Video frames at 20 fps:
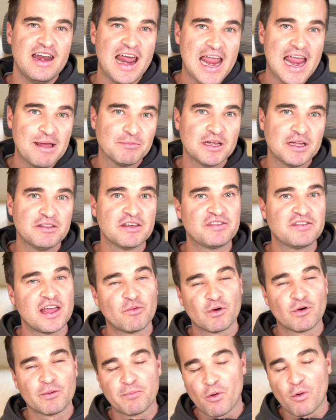namely
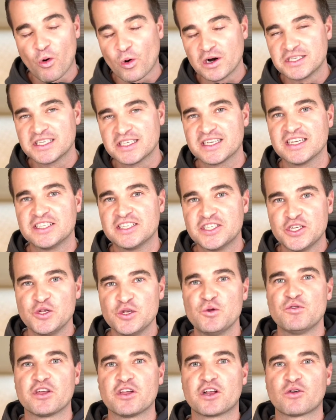that they report
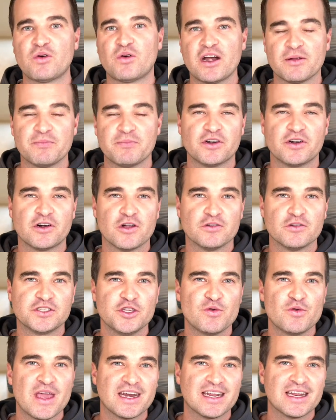to the credit
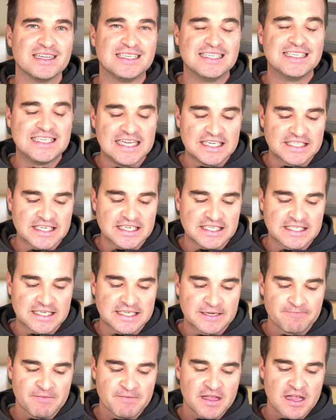bureaus. You get a
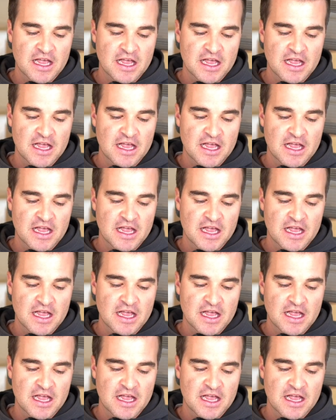decent